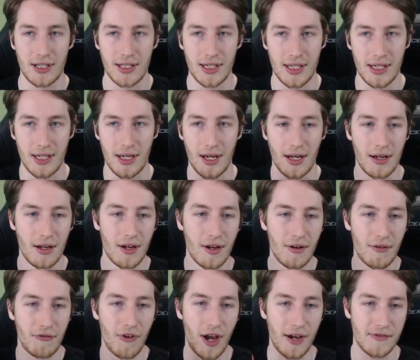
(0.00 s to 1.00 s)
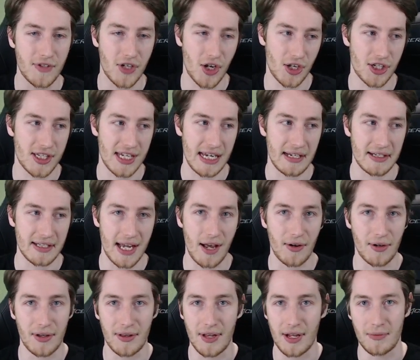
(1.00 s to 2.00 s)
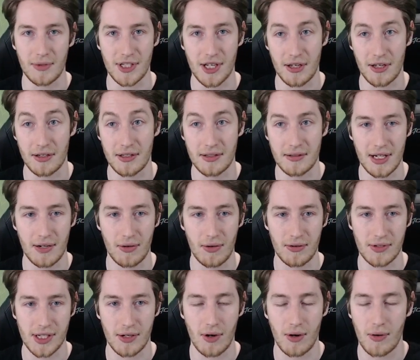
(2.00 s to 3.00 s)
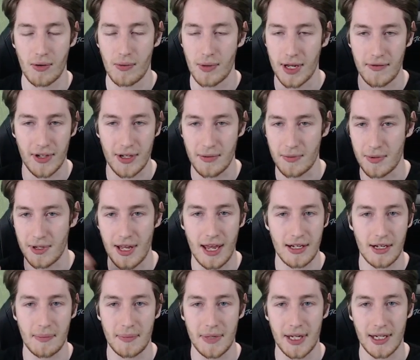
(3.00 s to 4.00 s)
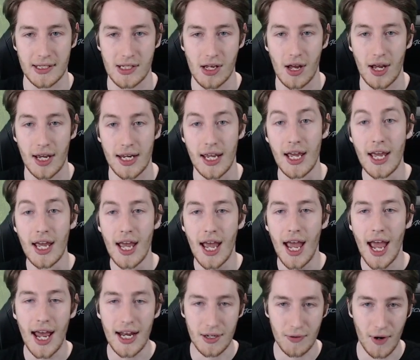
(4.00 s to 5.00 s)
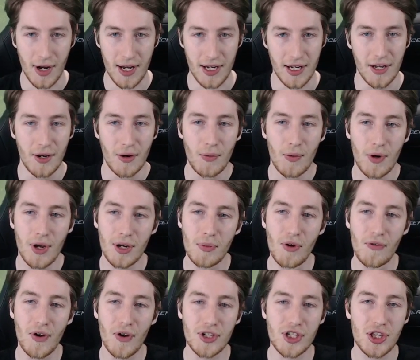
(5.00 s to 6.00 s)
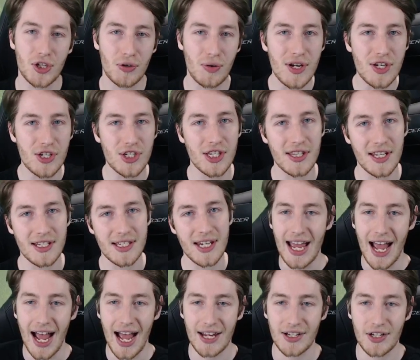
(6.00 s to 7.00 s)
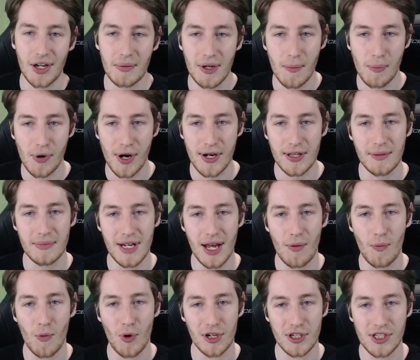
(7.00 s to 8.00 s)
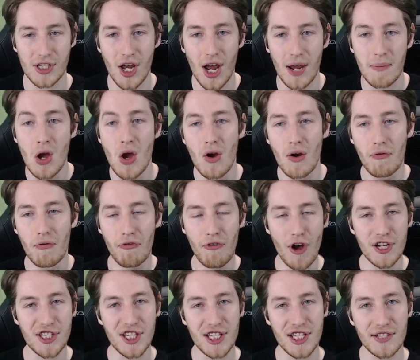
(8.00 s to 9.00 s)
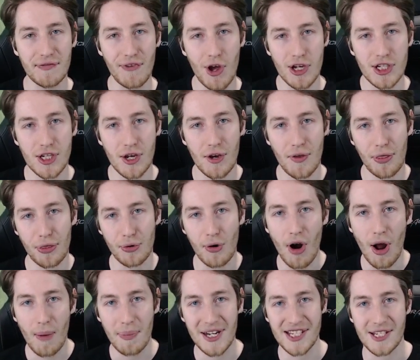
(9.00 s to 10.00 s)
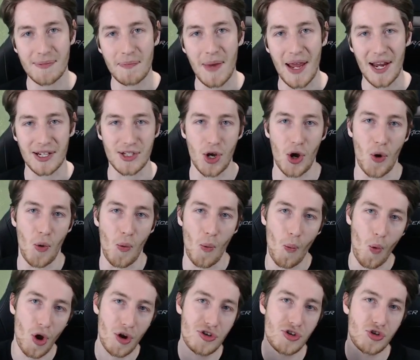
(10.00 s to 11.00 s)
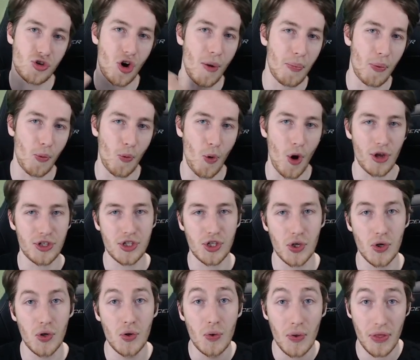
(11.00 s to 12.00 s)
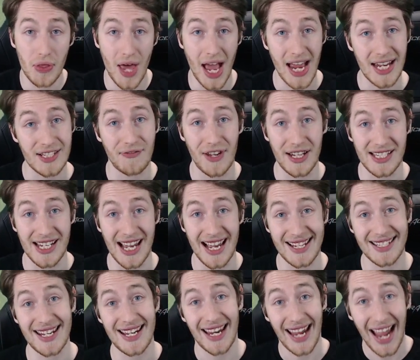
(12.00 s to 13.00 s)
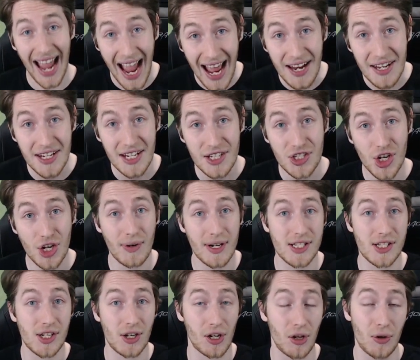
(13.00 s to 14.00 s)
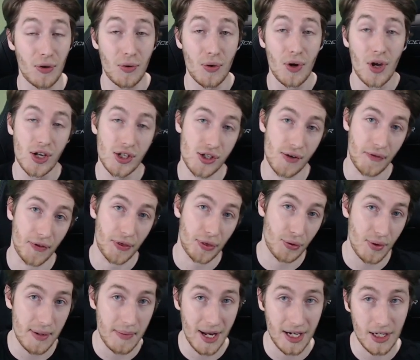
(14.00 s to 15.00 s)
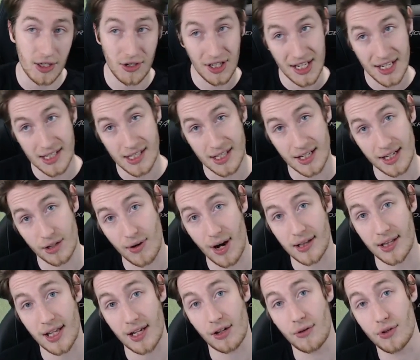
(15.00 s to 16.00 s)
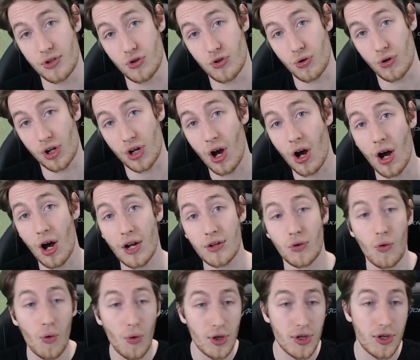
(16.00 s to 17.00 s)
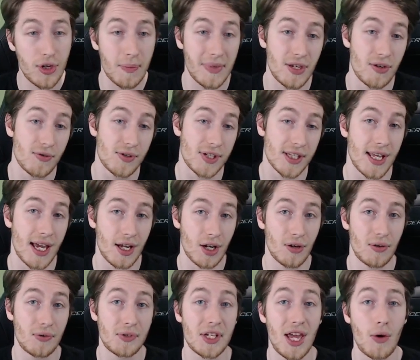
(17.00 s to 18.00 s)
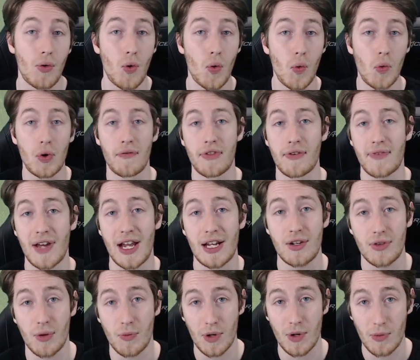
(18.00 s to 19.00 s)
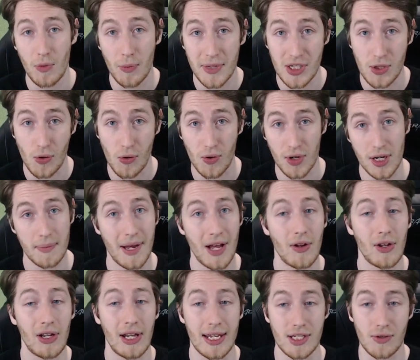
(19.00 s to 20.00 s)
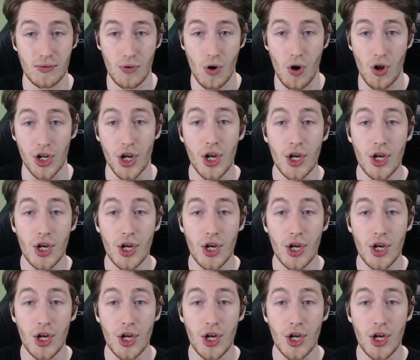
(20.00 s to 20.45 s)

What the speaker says: The 5 turns ticked down, and then it was a 0-0 or whatever, and it ended up being a tie. Anyway, we're going to move on to the creatures in this deck, and I'm going to break them down one at a time. First things first, Thraben Inspector. 1 drop, 1/2. That's fantastic. And it generates a clue. So for 3 mana, you can instantly crack that clue and draw a card. Or you can be using that clue to get all of the value that we will be talking about later on.